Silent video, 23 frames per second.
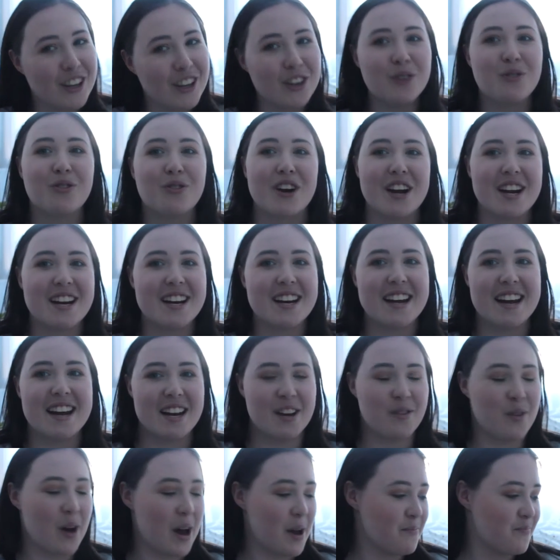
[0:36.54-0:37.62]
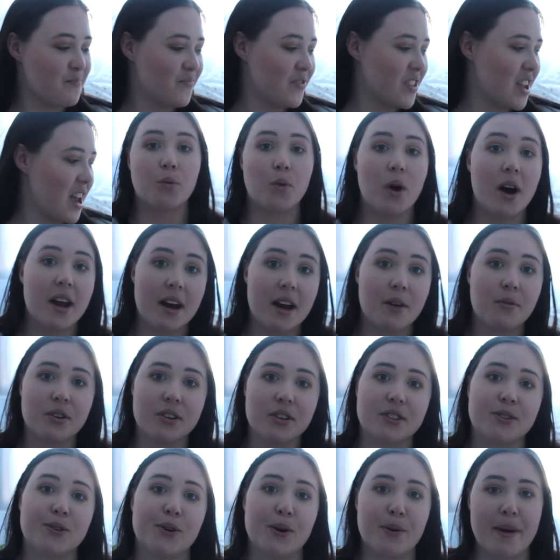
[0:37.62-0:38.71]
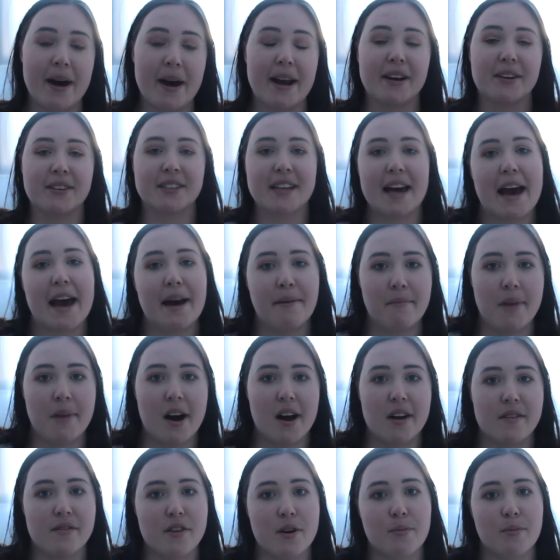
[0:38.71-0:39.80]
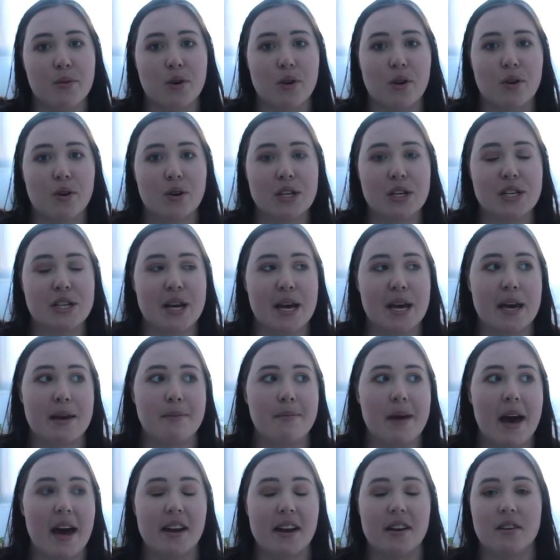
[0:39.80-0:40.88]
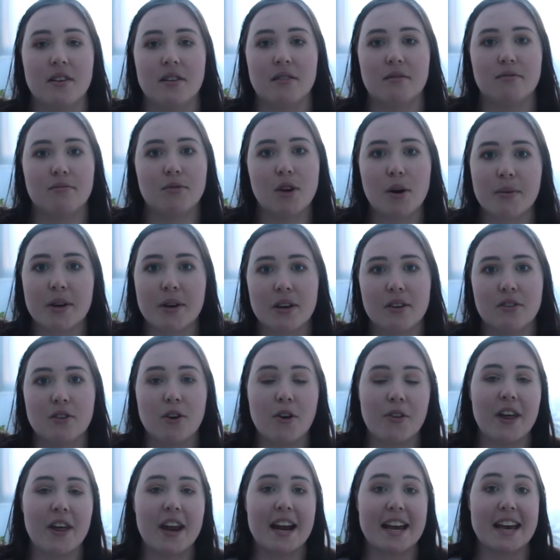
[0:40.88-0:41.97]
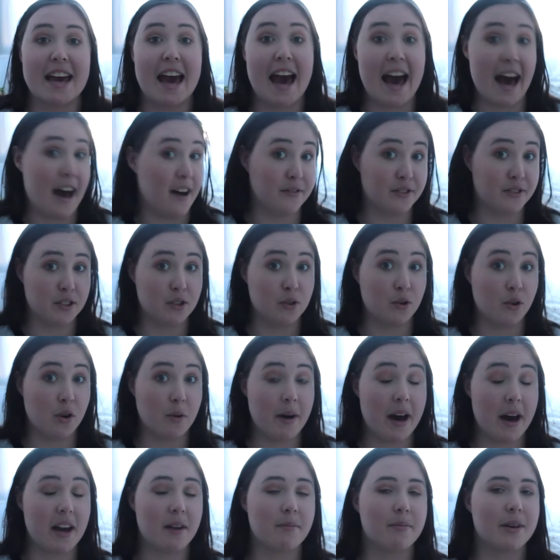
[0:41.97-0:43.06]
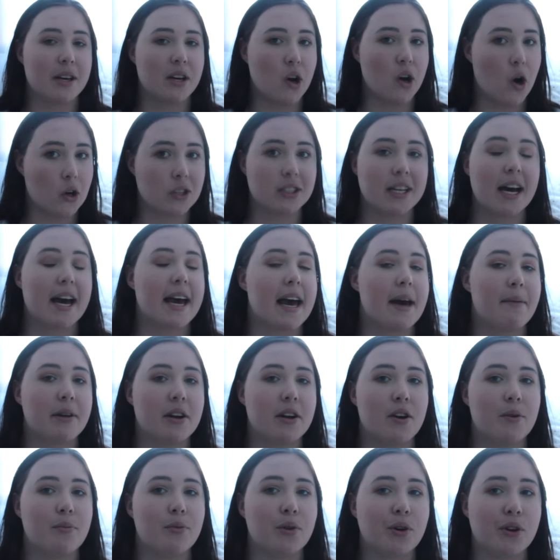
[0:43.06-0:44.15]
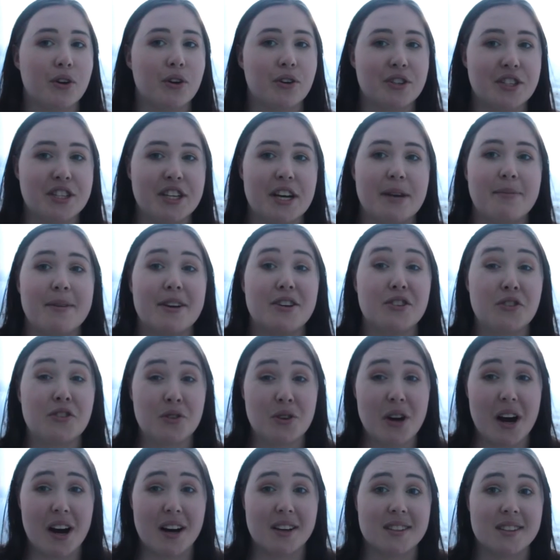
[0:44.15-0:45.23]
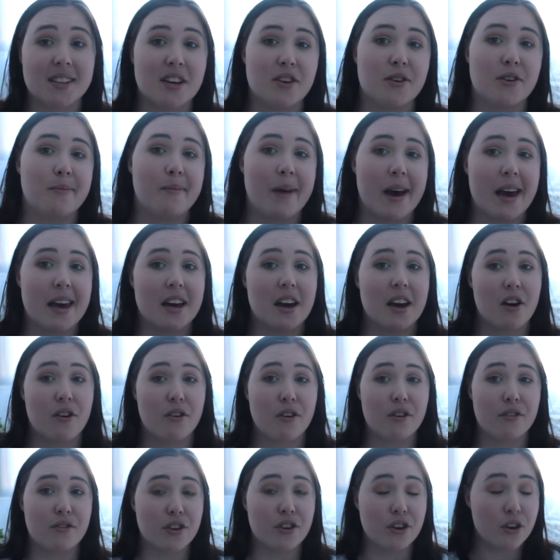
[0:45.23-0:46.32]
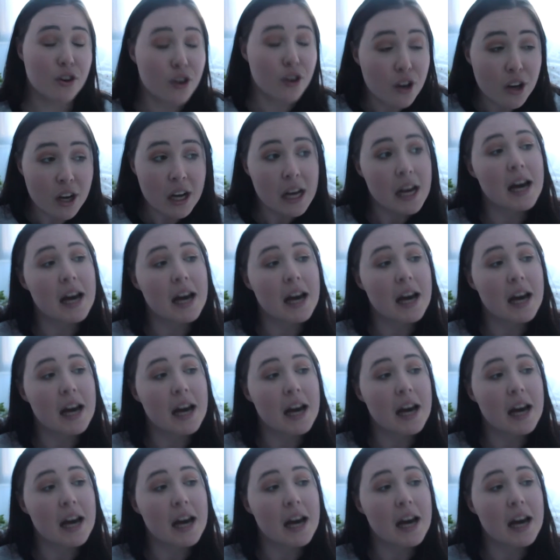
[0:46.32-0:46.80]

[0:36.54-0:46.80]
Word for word: you read it anyway. One, I want to talk about it because I am part of her book launch team and not be, not that I have to talk about it because I am in her book launch team. They do ask that you make a review.